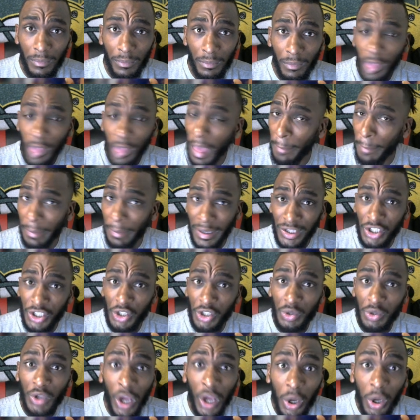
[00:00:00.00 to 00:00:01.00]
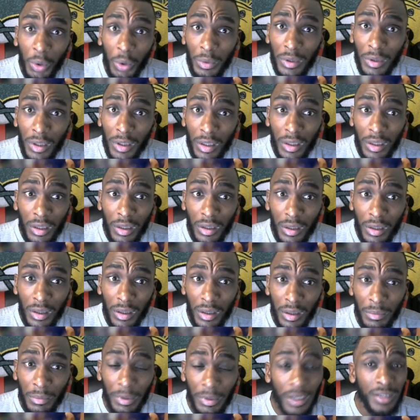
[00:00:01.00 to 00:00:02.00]
I bet you don't
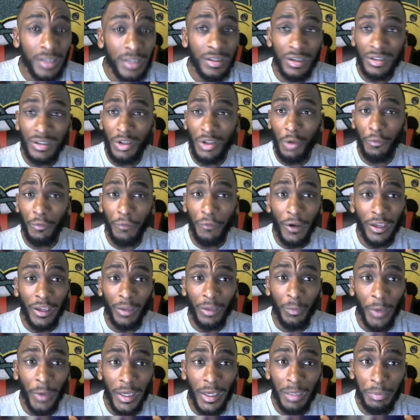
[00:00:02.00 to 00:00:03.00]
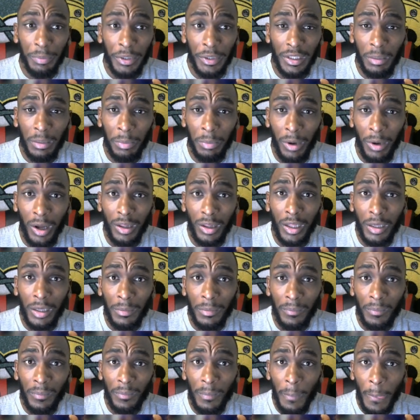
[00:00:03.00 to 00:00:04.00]
because there's no fucking way to pick the ball up.
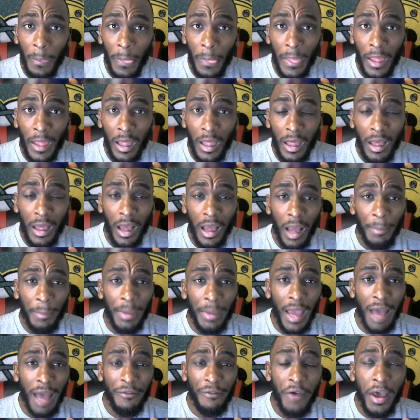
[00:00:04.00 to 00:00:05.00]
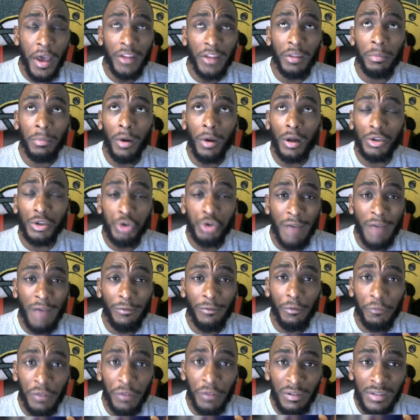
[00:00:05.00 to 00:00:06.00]
I mean, I've had the ball travel
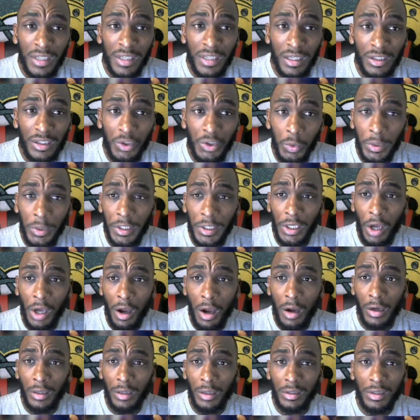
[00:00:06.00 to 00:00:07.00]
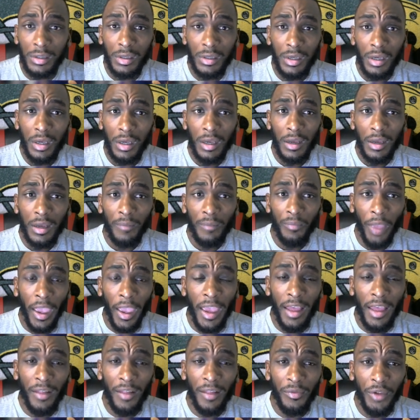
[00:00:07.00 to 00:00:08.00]
15, 20 yards
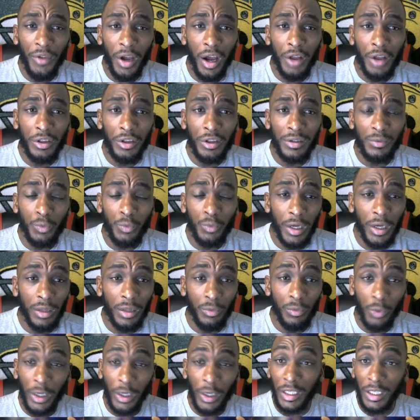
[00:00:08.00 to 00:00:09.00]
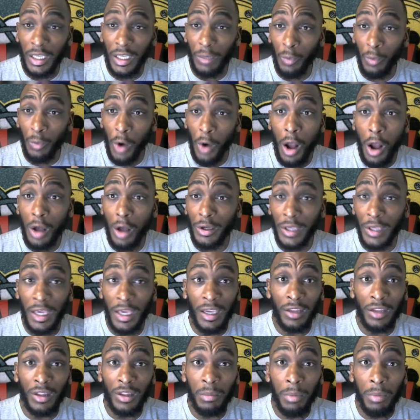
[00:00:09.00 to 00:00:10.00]
and we're all
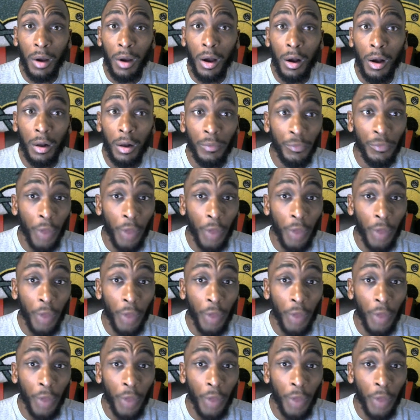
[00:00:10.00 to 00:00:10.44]
kicking the ball.